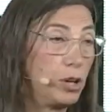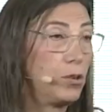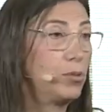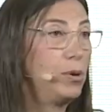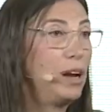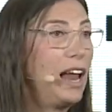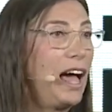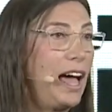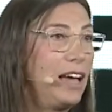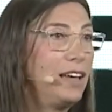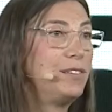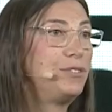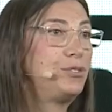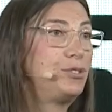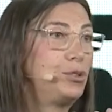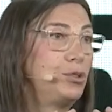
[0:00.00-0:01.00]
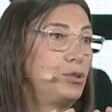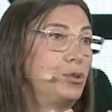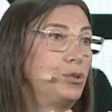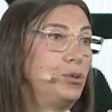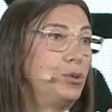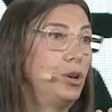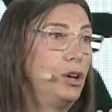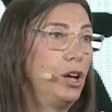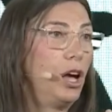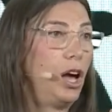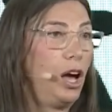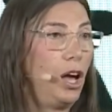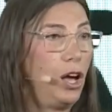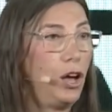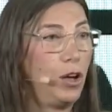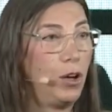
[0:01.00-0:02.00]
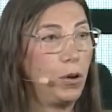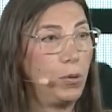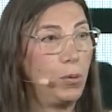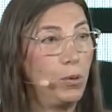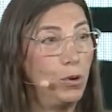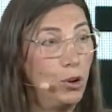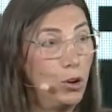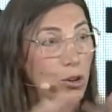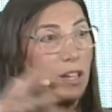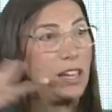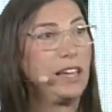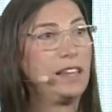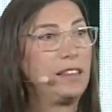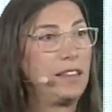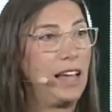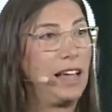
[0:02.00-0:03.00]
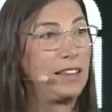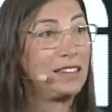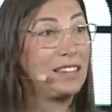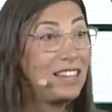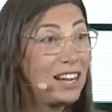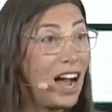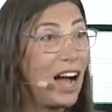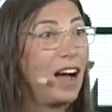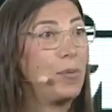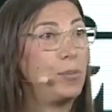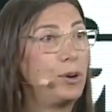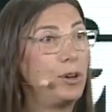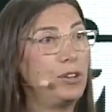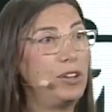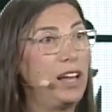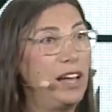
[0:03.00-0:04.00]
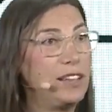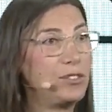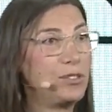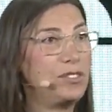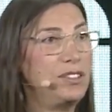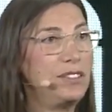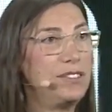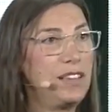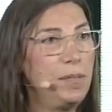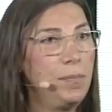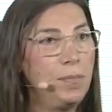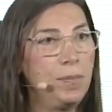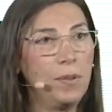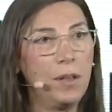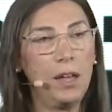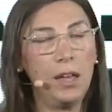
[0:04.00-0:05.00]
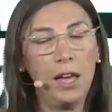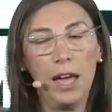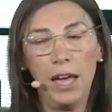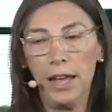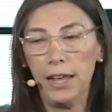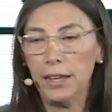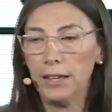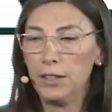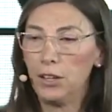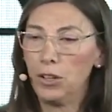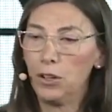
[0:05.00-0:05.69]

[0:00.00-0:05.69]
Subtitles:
we'll have to look at carbon as a system, and